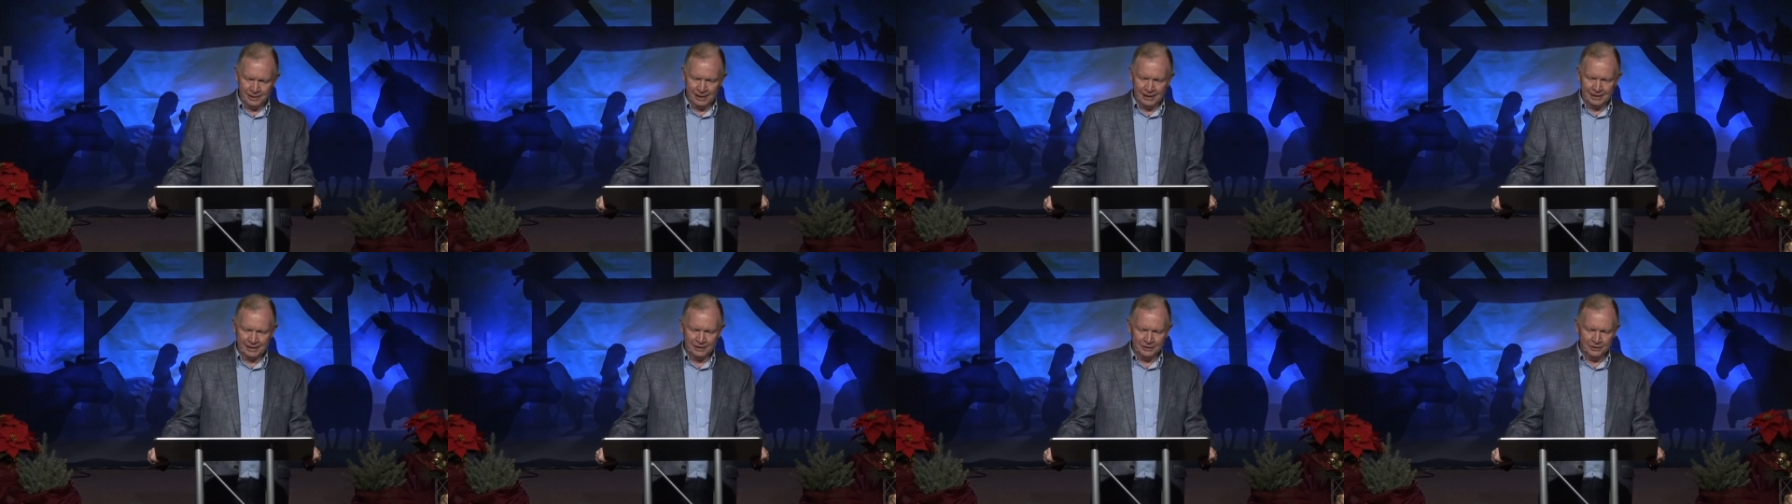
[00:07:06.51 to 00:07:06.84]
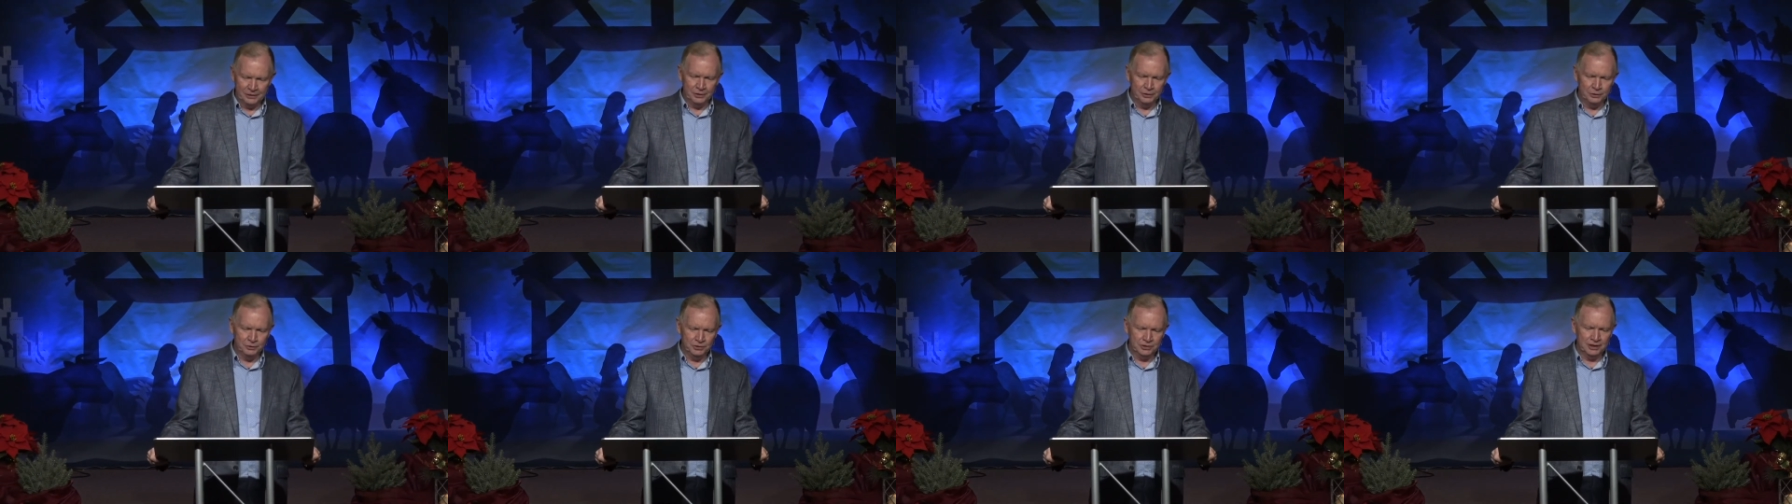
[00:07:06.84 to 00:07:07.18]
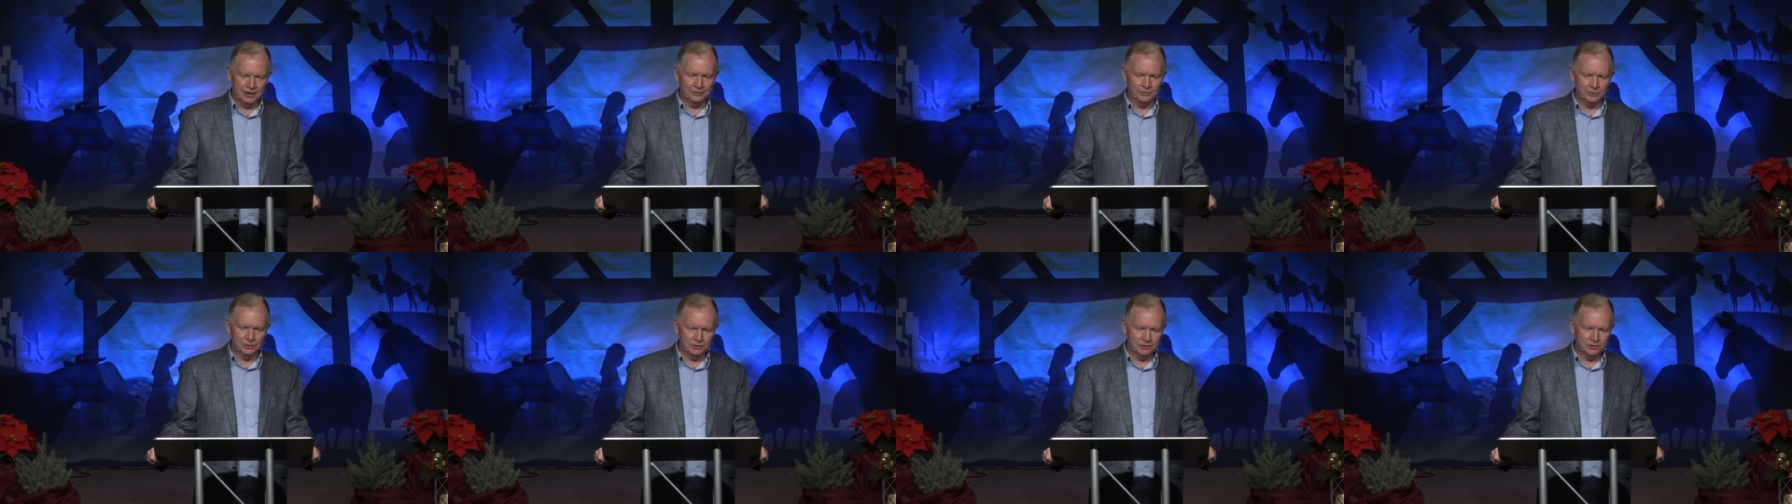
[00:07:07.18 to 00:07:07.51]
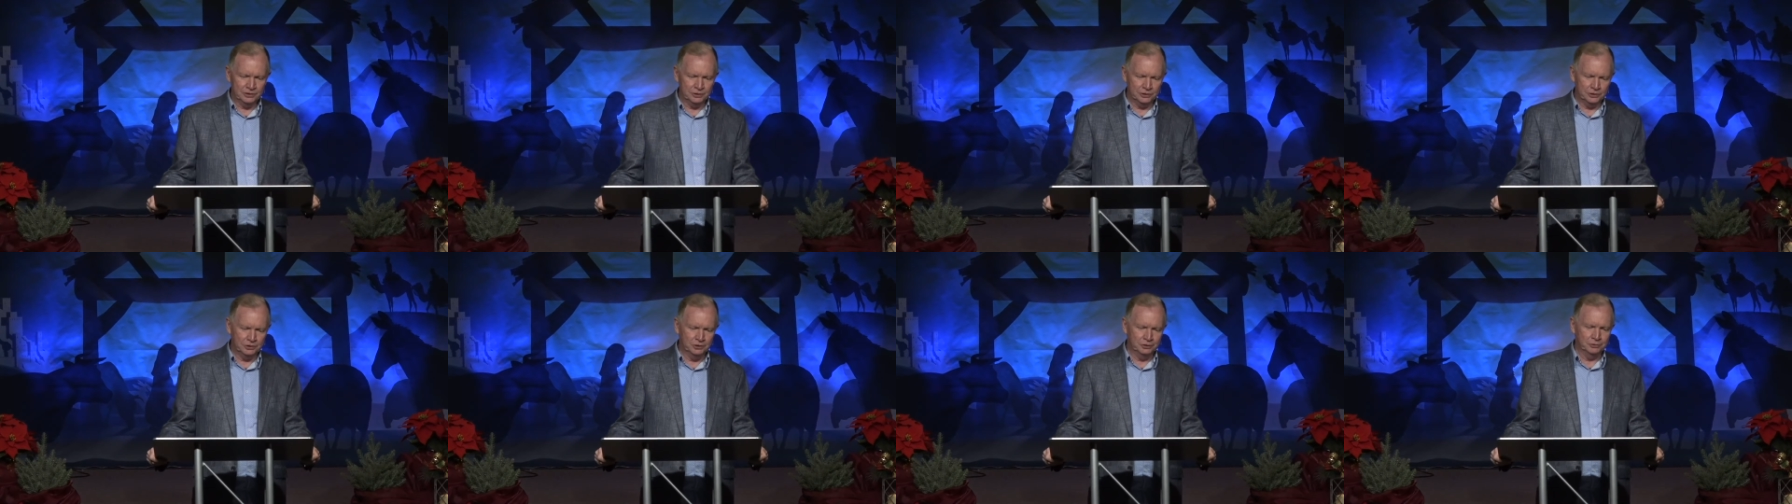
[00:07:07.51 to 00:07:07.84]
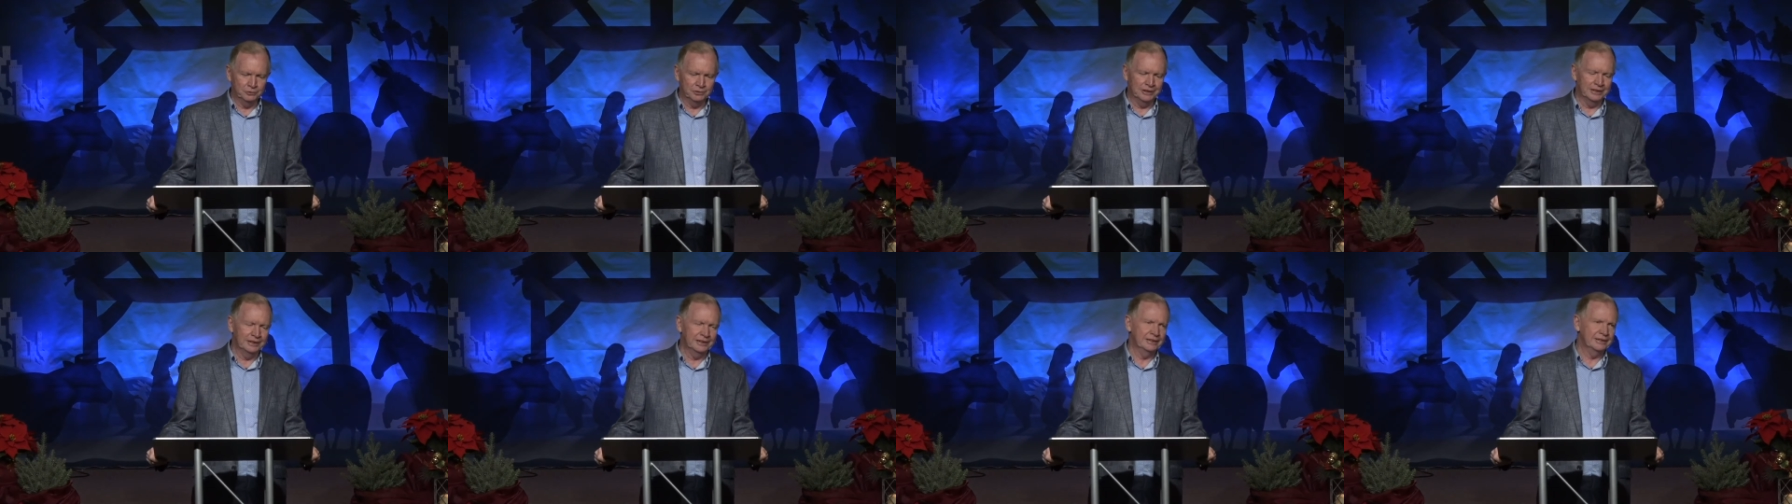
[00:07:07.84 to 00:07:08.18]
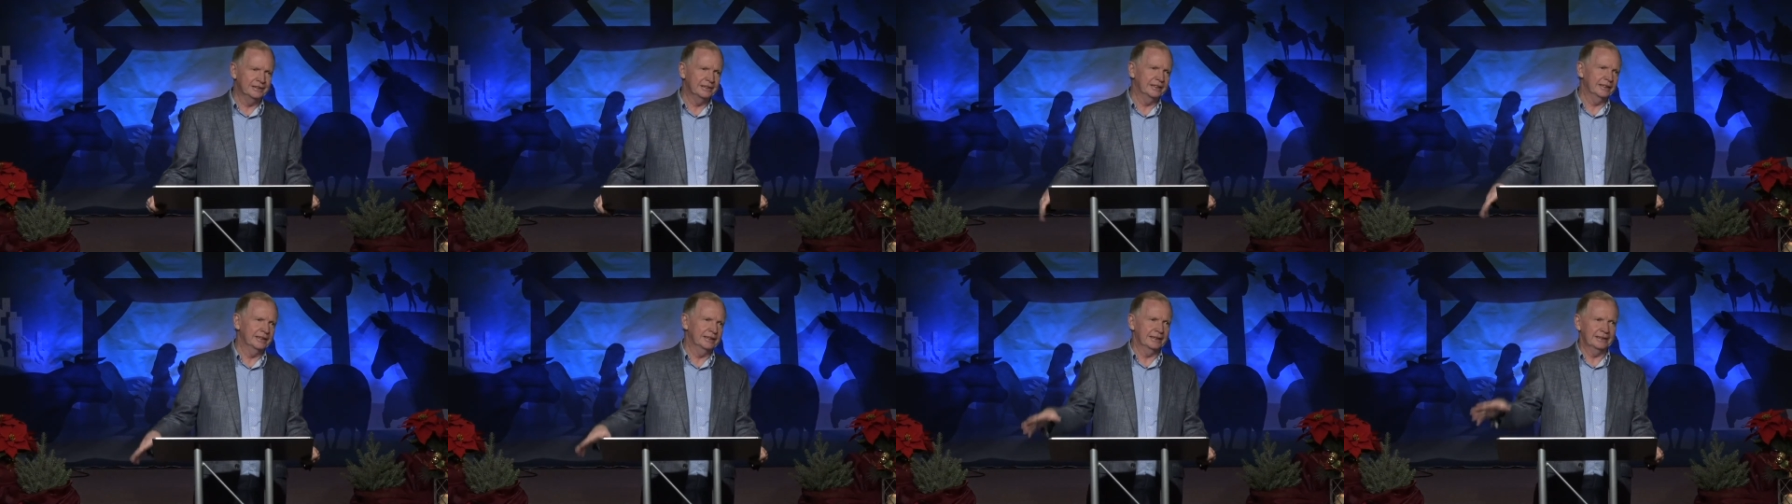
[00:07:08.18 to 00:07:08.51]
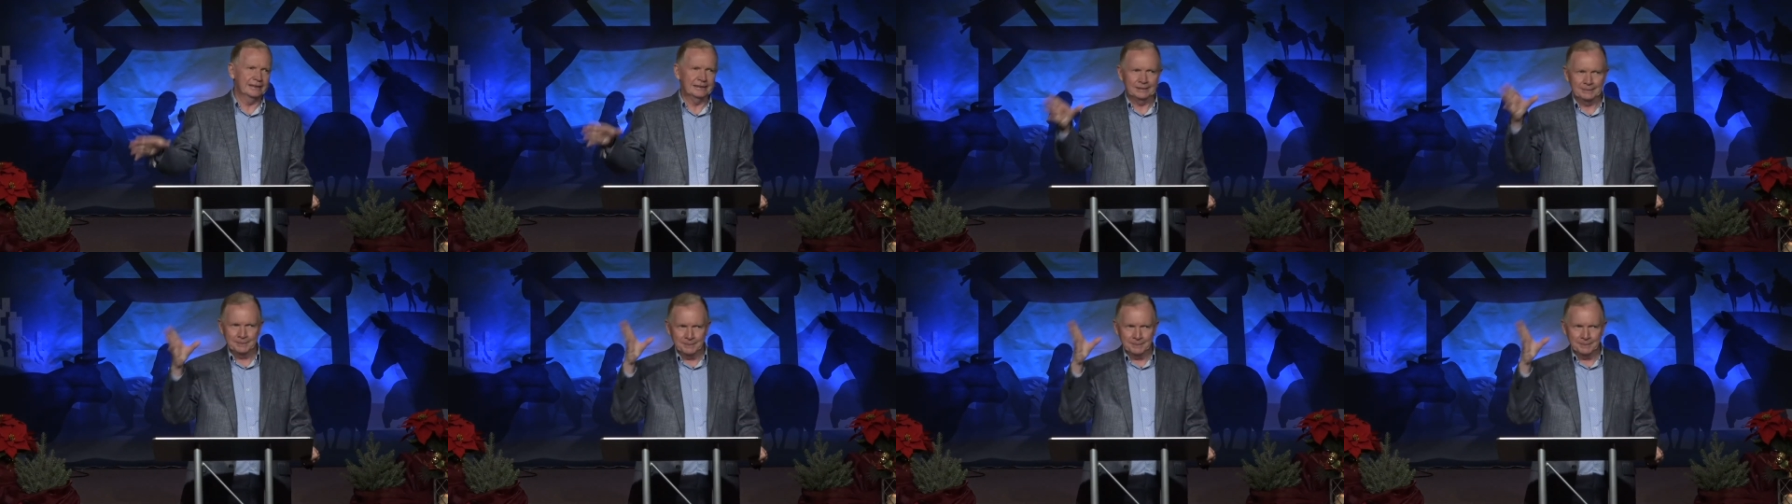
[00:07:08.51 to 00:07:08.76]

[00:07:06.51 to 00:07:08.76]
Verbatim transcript: I can use that one. So you need to